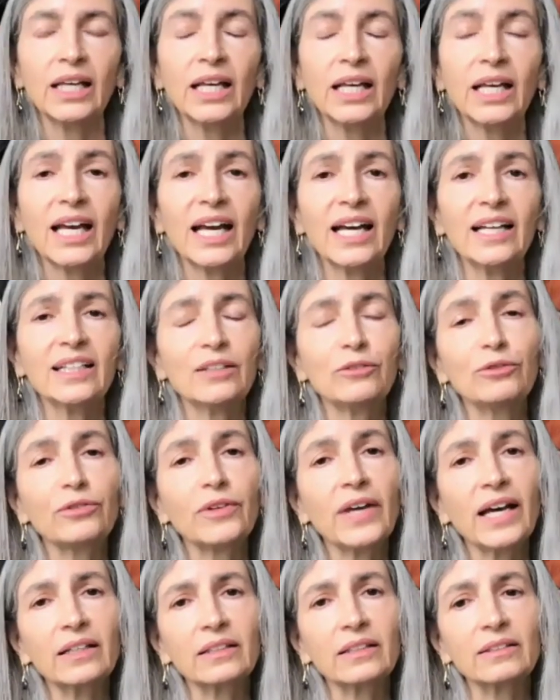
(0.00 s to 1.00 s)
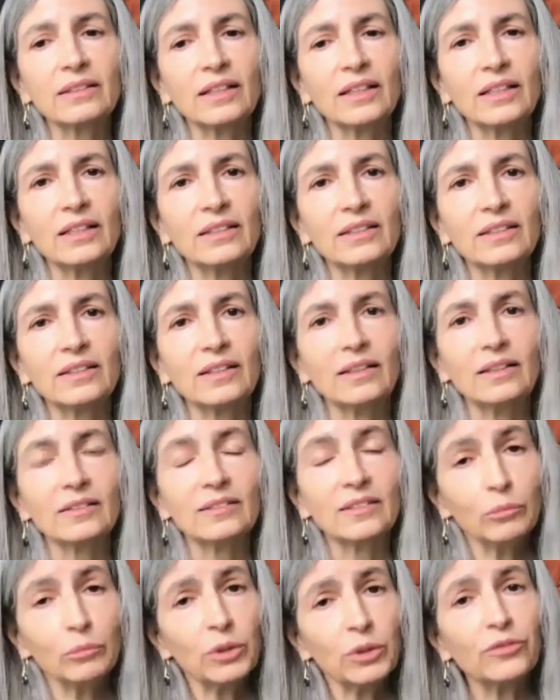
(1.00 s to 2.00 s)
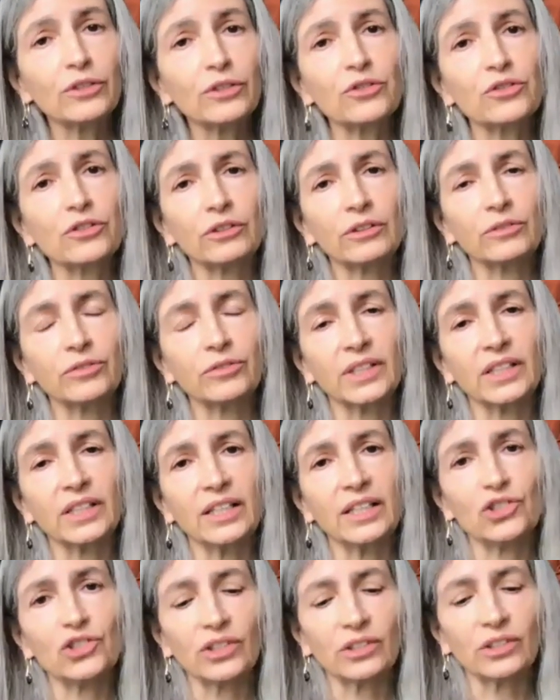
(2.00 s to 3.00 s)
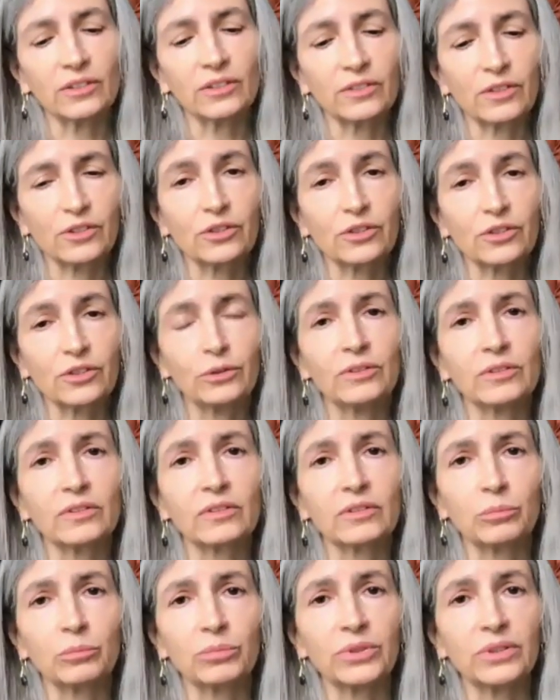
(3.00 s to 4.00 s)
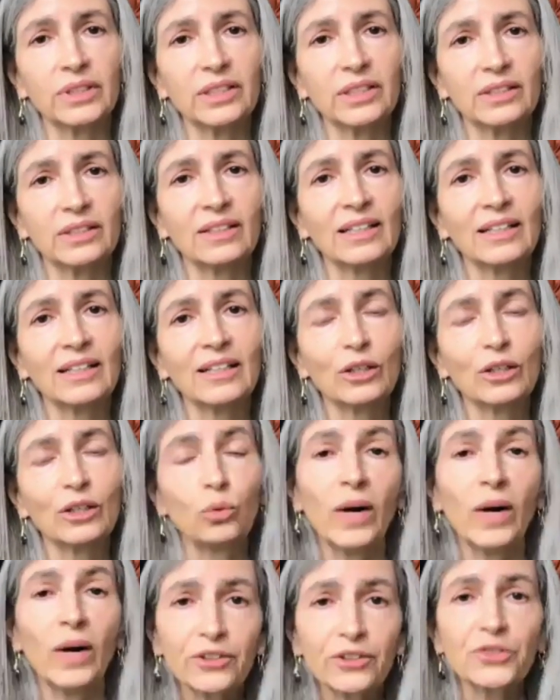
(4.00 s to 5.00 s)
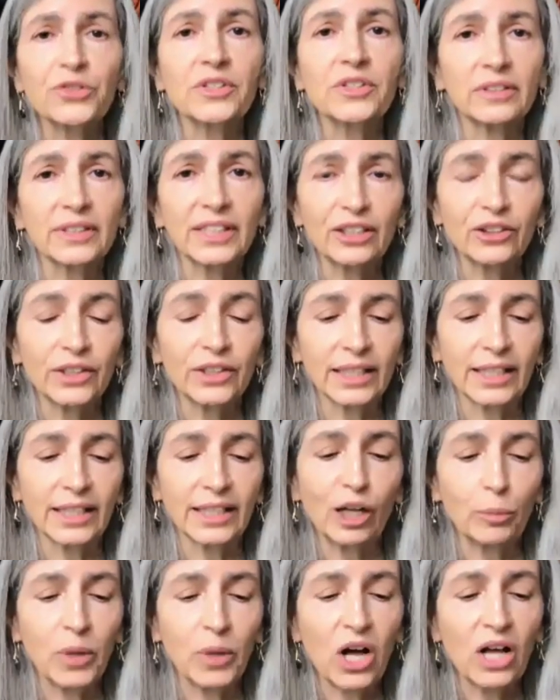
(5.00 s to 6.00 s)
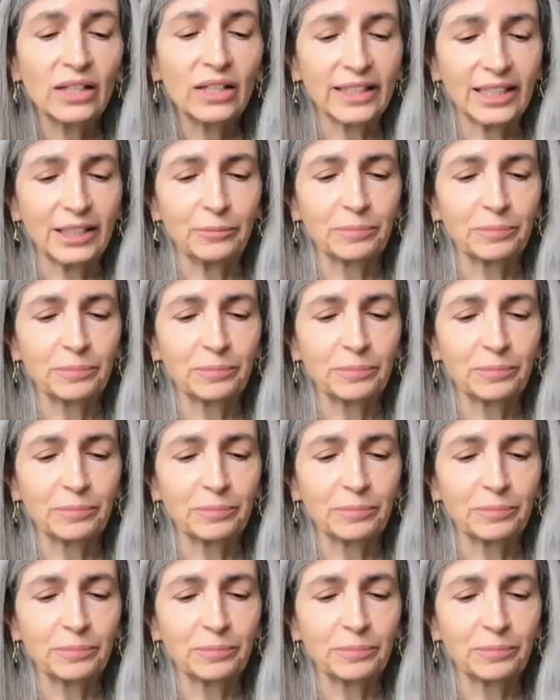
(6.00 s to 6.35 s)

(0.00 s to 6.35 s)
And in fact, some of those certifications the students complete while they're still here at Cal Poly.